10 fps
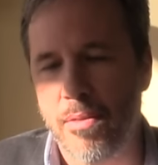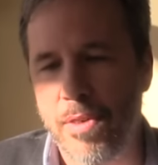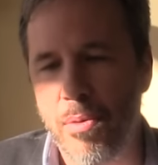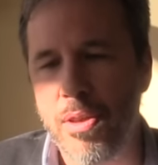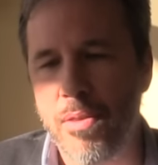
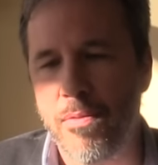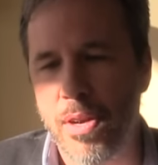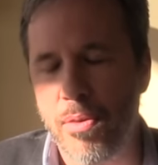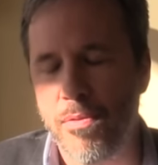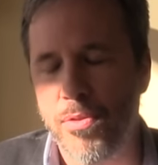very
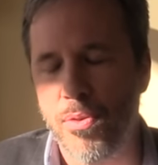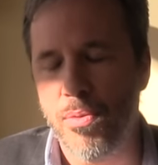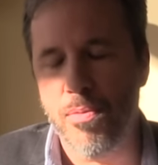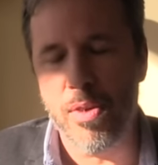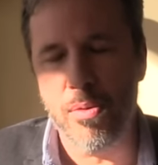very
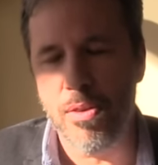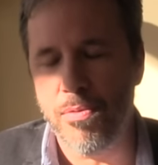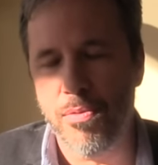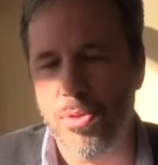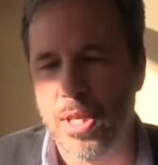few very
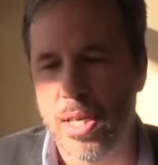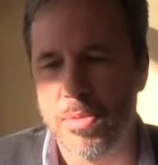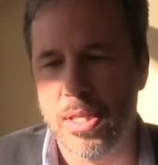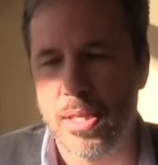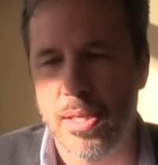few
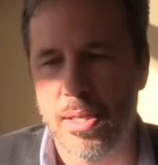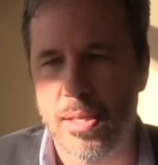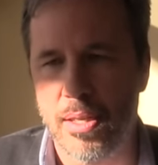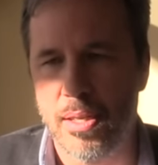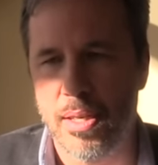times that the,
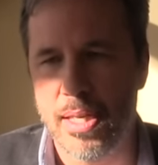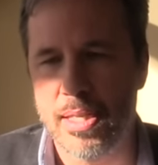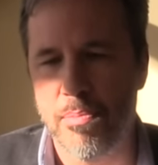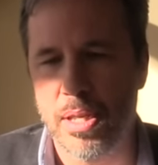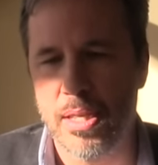the
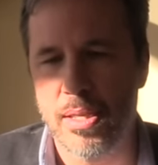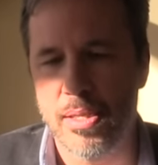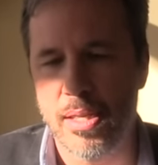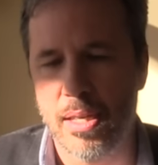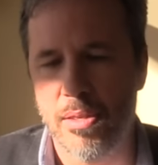assembly
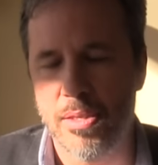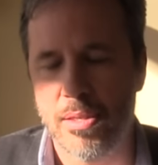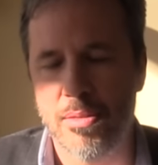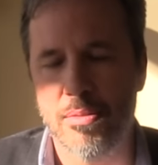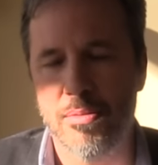is like
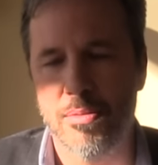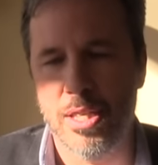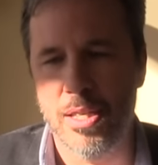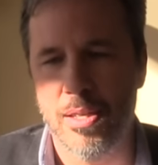oh okay.